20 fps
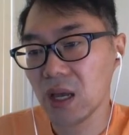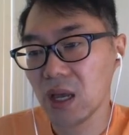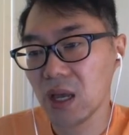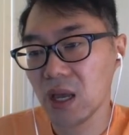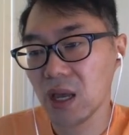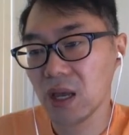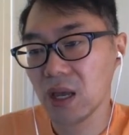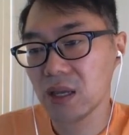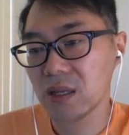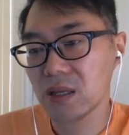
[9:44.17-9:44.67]

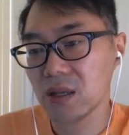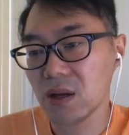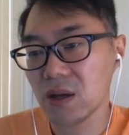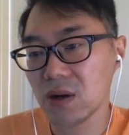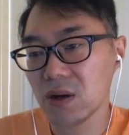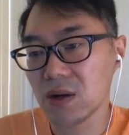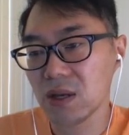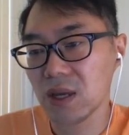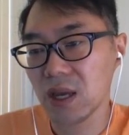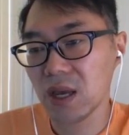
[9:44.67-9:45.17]
and
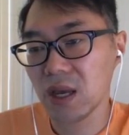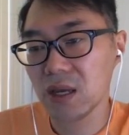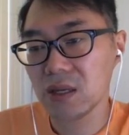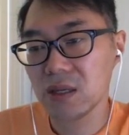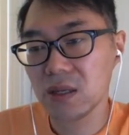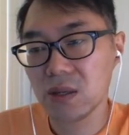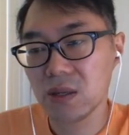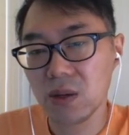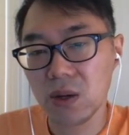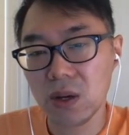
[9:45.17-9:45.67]

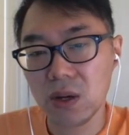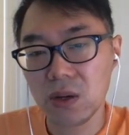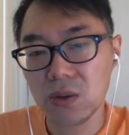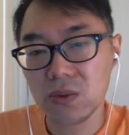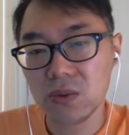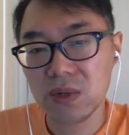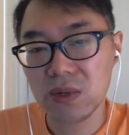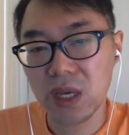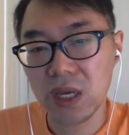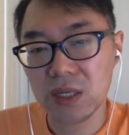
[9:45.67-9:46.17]
again
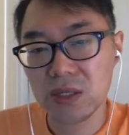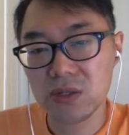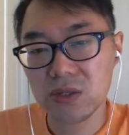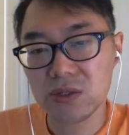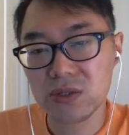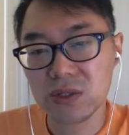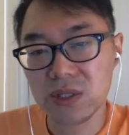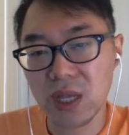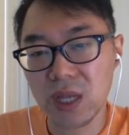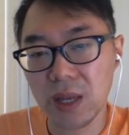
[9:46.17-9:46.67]
we can
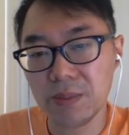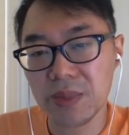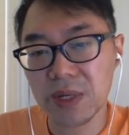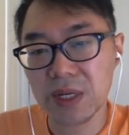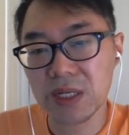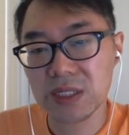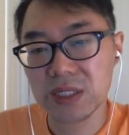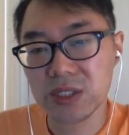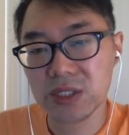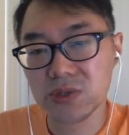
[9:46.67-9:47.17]
use
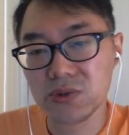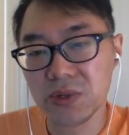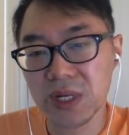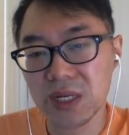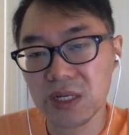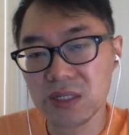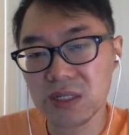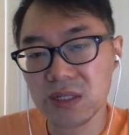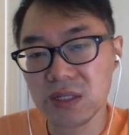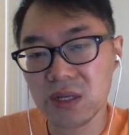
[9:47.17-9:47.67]
template
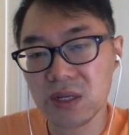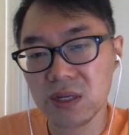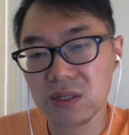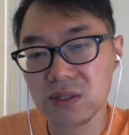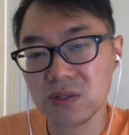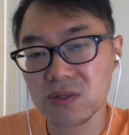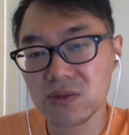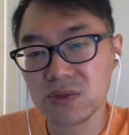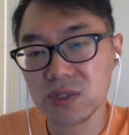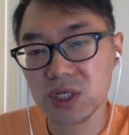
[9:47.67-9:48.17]
strings
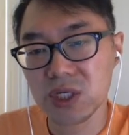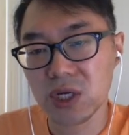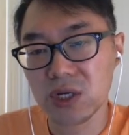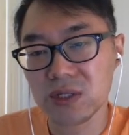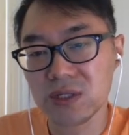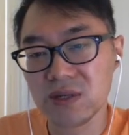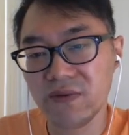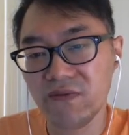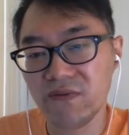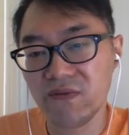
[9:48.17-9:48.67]
to
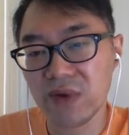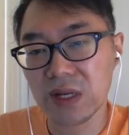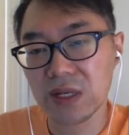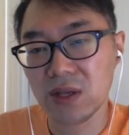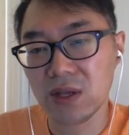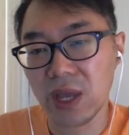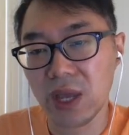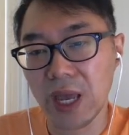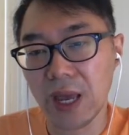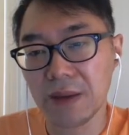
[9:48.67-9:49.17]
just fill
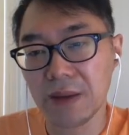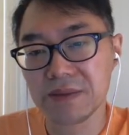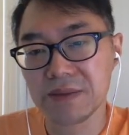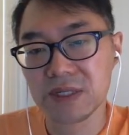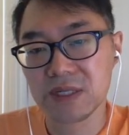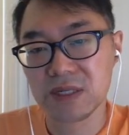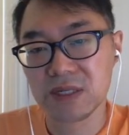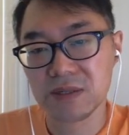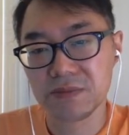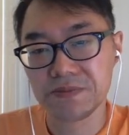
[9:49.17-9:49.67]
the
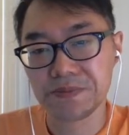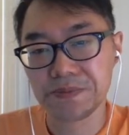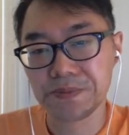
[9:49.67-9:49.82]
gaps.